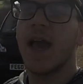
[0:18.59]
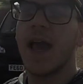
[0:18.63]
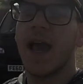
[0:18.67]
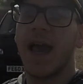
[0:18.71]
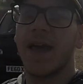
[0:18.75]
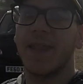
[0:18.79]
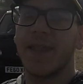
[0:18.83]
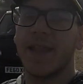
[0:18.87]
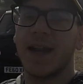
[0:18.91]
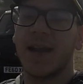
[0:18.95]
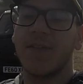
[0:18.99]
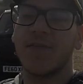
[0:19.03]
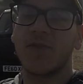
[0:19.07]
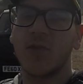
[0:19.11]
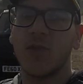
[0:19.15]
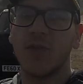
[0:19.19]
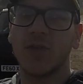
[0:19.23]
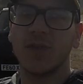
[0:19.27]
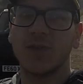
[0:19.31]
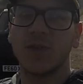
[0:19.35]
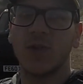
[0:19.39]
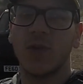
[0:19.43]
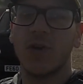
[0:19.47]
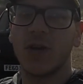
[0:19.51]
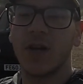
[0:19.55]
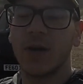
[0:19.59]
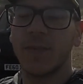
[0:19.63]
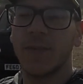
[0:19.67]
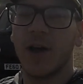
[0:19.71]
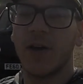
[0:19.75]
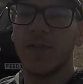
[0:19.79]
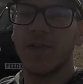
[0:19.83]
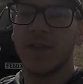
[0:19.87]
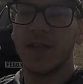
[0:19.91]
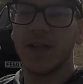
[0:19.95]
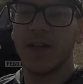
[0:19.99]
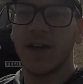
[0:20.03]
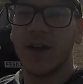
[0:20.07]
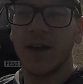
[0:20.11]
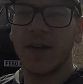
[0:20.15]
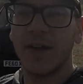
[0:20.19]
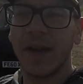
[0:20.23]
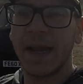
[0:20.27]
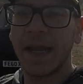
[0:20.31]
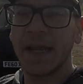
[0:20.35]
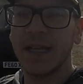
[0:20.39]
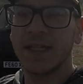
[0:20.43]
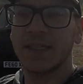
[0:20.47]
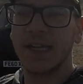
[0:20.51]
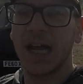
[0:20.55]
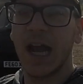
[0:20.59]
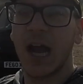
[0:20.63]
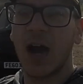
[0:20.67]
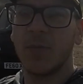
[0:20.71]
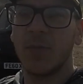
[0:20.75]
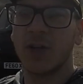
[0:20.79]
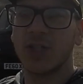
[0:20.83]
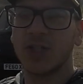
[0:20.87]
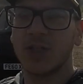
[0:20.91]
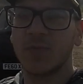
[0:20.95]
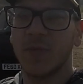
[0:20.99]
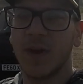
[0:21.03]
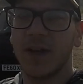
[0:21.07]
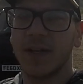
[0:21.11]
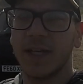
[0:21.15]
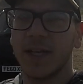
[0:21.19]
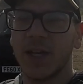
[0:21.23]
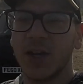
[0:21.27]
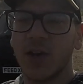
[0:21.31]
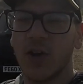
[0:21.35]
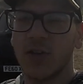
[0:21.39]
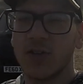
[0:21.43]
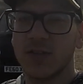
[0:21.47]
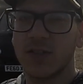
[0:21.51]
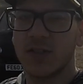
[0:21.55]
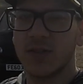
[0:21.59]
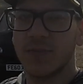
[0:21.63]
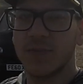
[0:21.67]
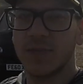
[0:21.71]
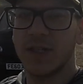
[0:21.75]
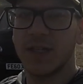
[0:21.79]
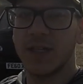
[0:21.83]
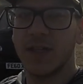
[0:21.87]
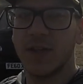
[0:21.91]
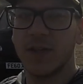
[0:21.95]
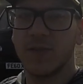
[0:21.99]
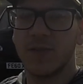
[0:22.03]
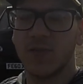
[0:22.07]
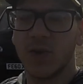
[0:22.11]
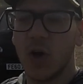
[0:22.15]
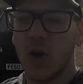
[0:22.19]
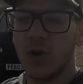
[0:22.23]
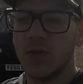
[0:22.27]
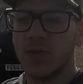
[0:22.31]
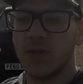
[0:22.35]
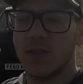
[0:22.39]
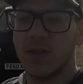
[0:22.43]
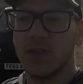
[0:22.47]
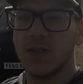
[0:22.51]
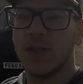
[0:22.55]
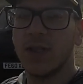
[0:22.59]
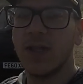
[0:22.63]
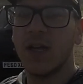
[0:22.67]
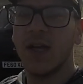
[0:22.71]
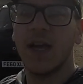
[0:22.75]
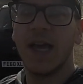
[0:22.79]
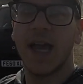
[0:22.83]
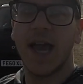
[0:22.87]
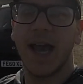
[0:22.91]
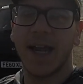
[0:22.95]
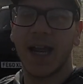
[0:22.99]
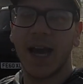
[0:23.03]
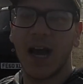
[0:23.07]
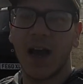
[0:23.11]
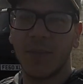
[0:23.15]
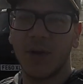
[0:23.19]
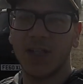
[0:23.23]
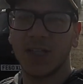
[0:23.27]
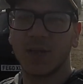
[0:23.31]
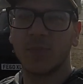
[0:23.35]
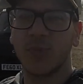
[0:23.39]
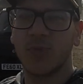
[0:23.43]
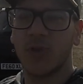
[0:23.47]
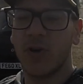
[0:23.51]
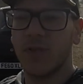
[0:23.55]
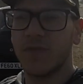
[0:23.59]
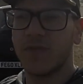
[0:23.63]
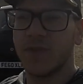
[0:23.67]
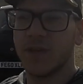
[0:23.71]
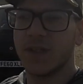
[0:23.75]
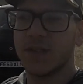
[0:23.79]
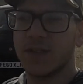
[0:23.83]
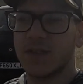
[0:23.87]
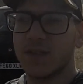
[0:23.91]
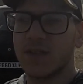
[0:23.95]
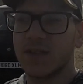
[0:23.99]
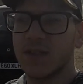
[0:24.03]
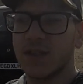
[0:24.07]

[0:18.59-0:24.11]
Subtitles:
and then of course talk about the earnings, how much money it costed me in total and how much profit